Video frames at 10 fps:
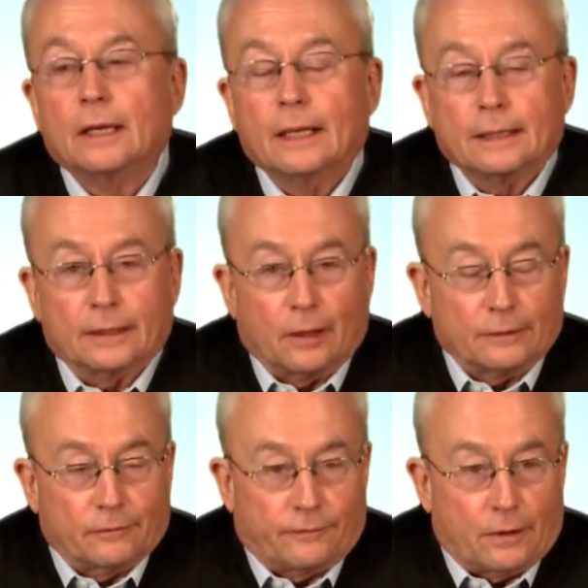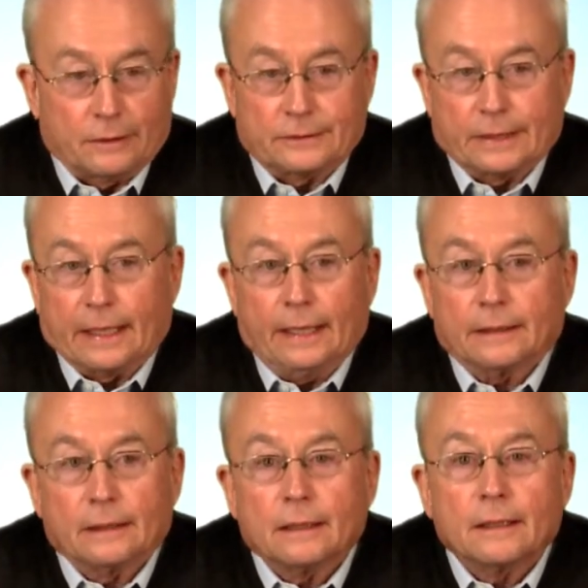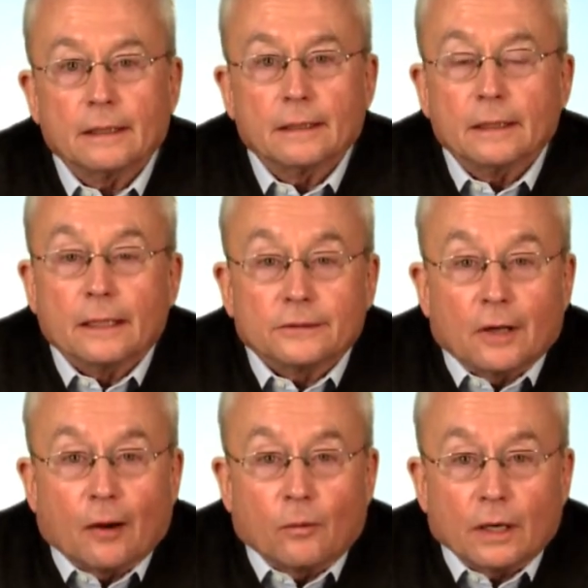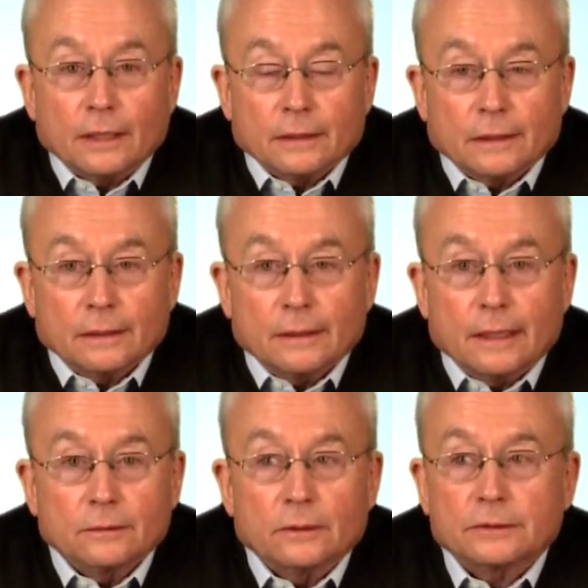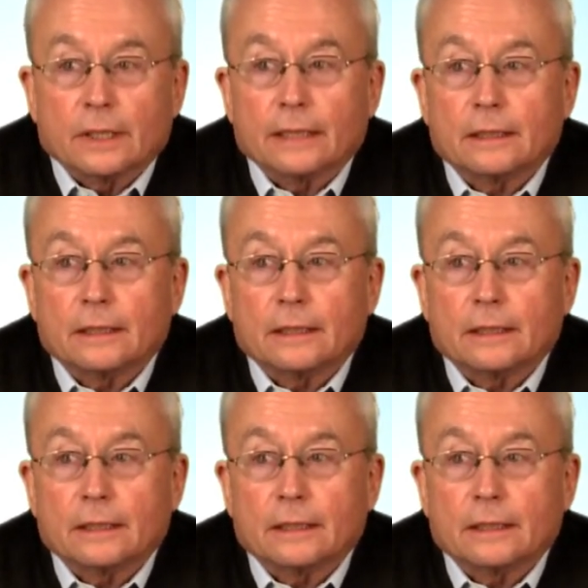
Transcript: get on the phone and say, hey, it's not working. It looks like